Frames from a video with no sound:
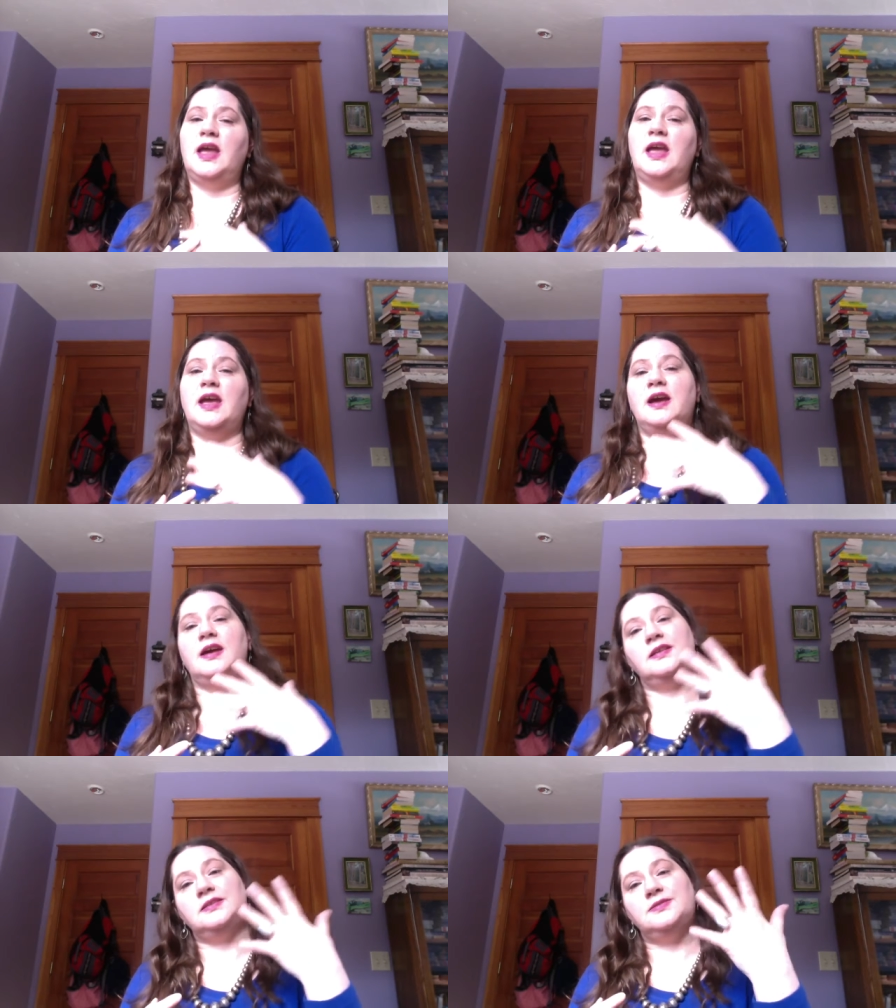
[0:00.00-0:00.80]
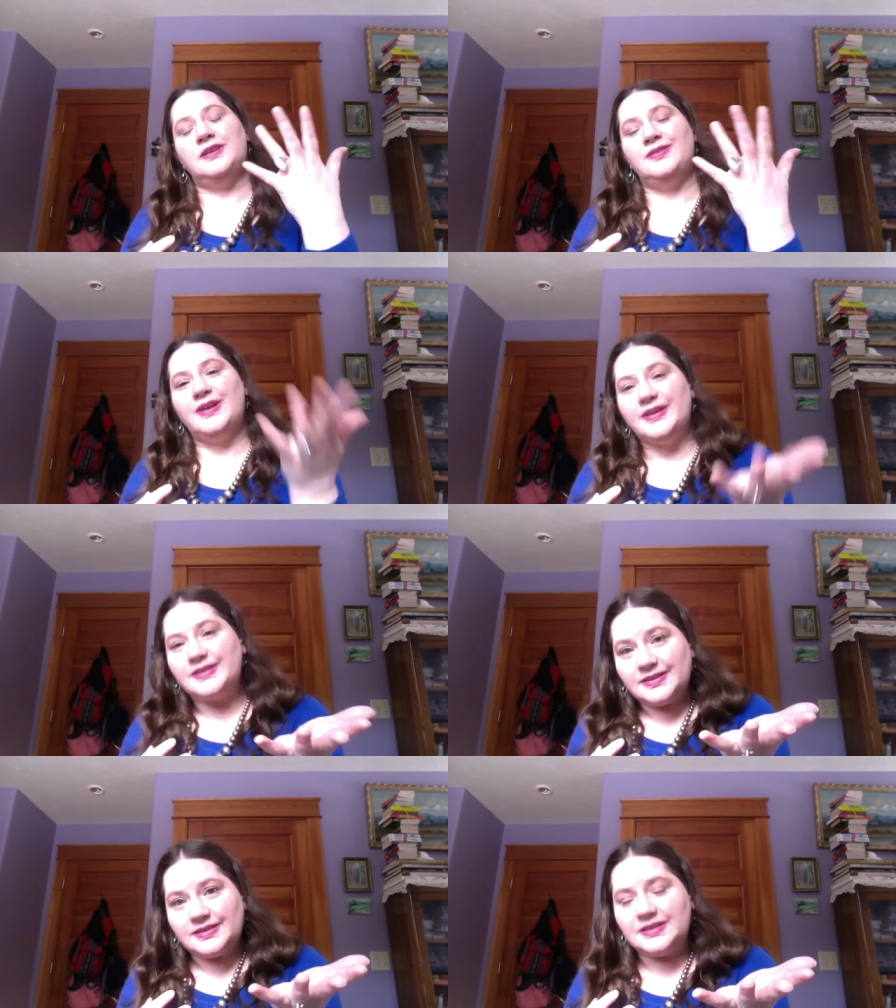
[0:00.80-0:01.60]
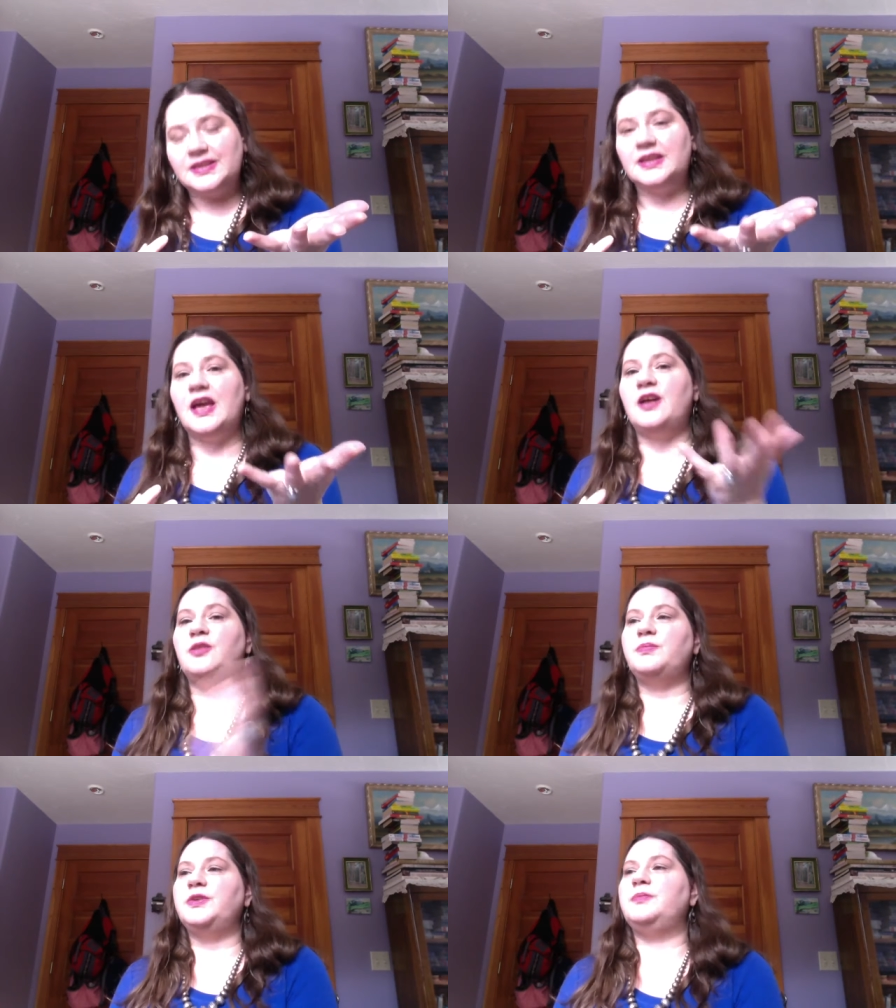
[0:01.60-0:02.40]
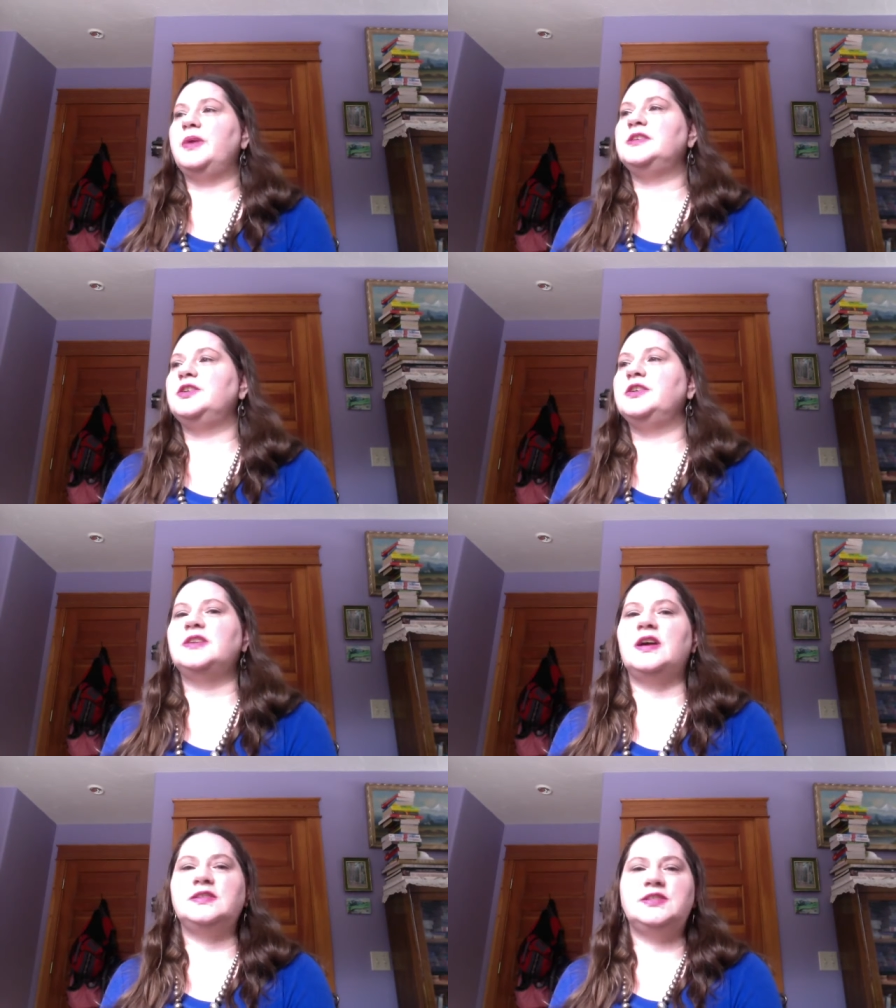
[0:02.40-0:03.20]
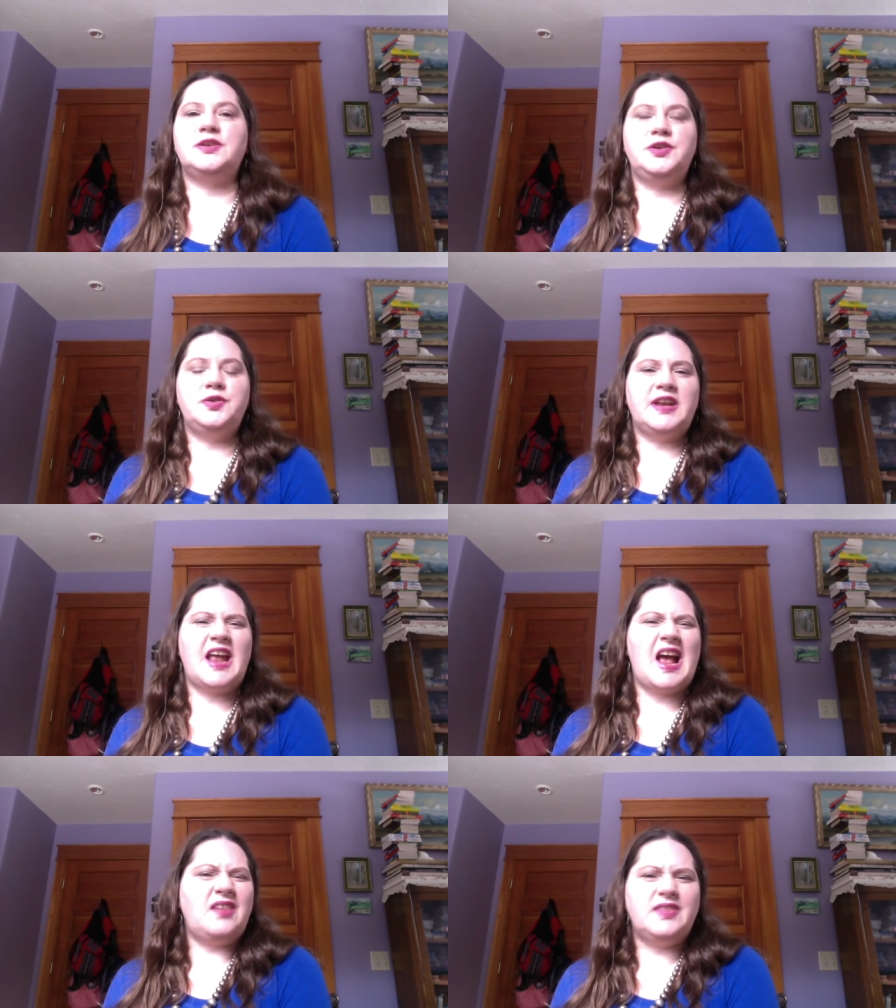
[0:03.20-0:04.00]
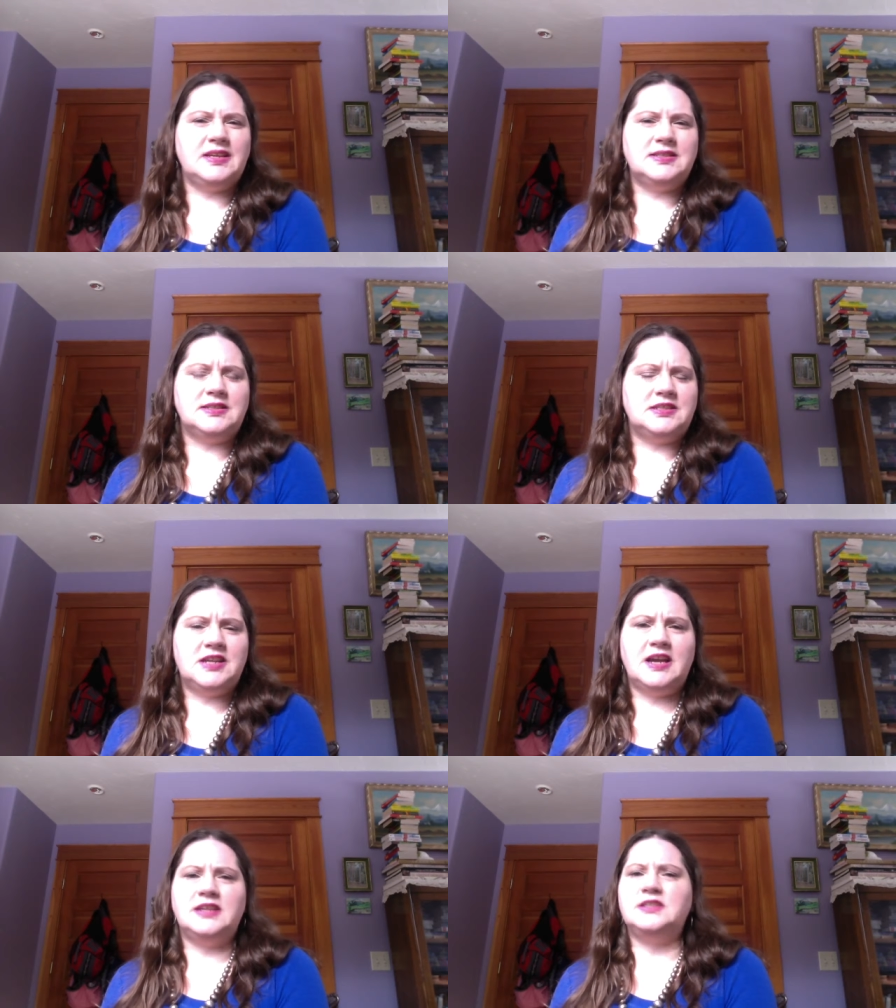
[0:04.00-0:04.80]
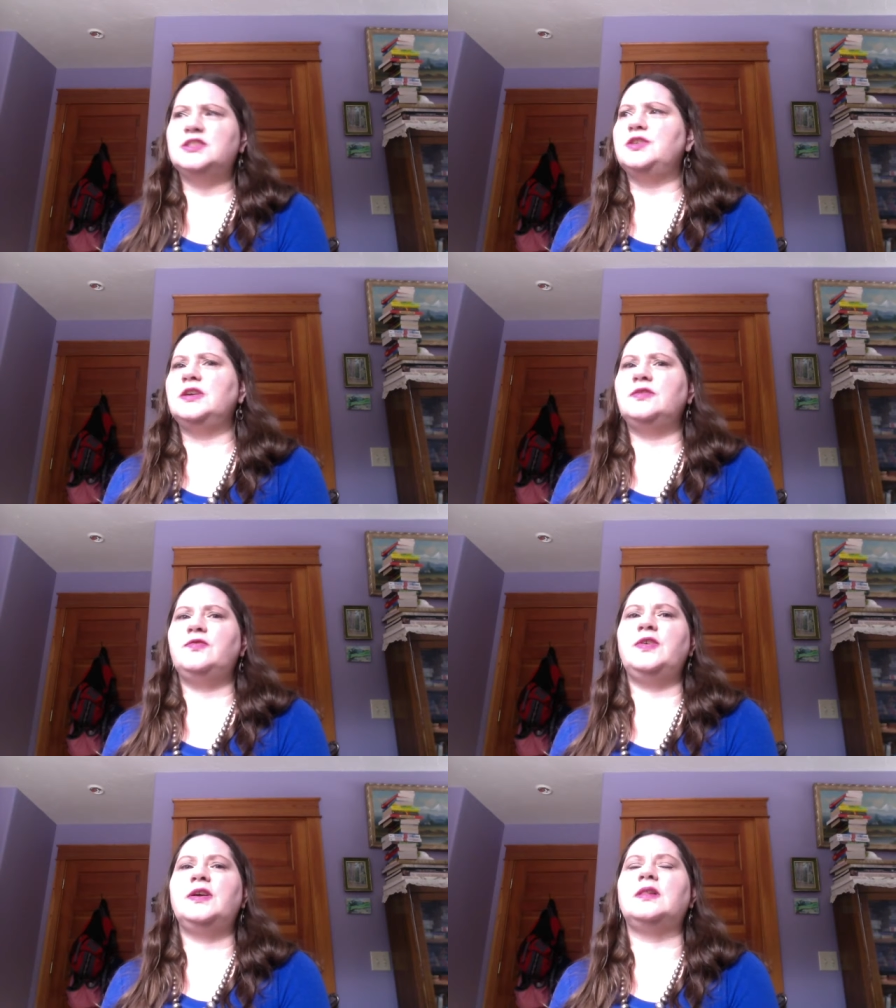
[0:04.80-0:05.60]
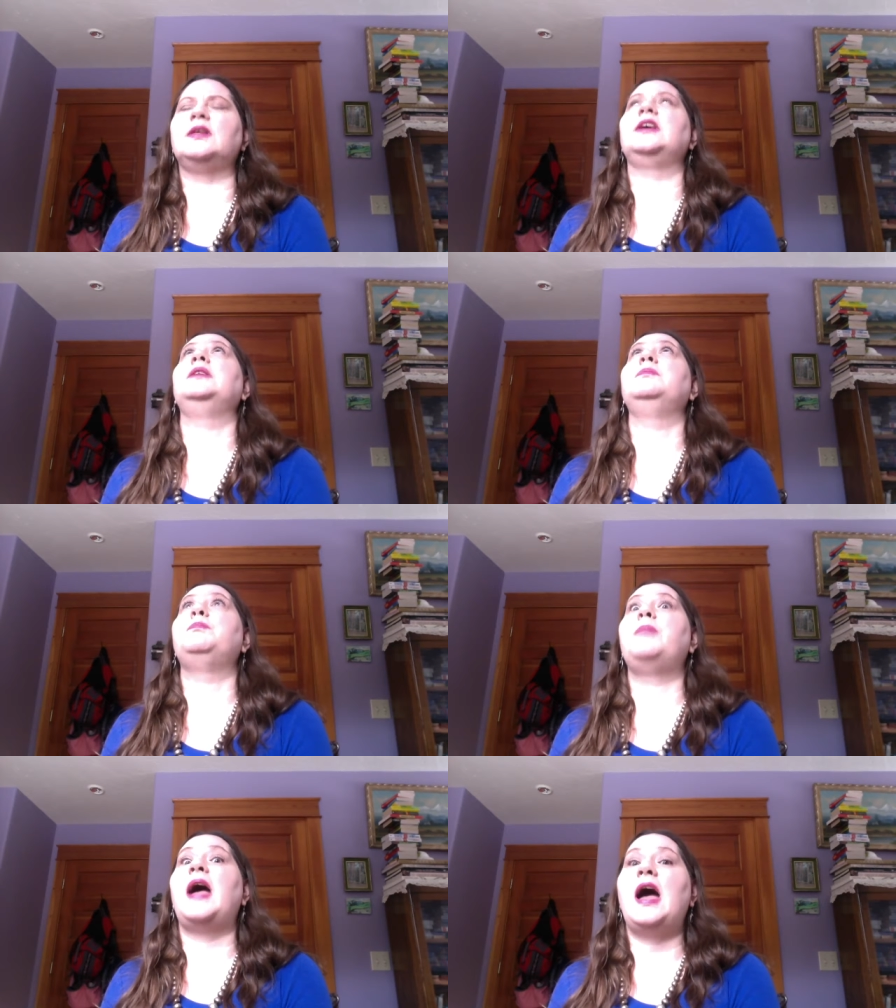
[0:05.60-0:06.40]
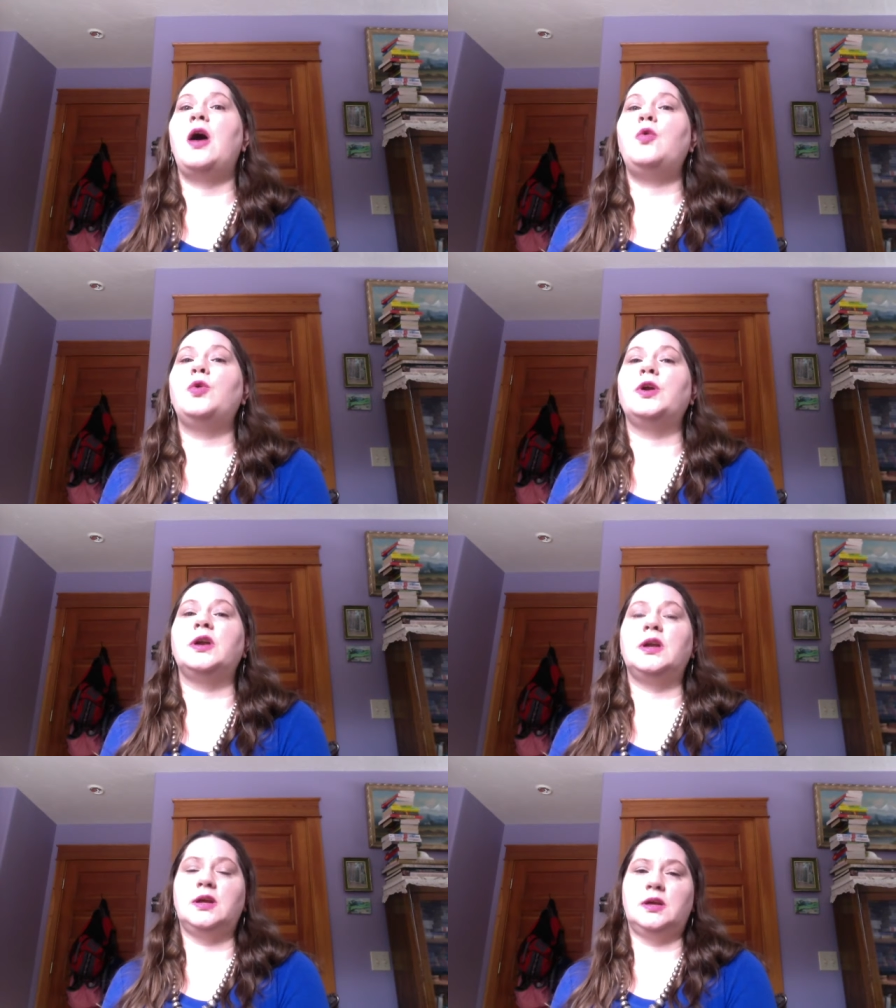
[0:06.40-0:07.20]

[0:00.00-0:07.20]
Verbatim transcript: And what I want to help you base yours on so you can have ease and change, so you can feel empowered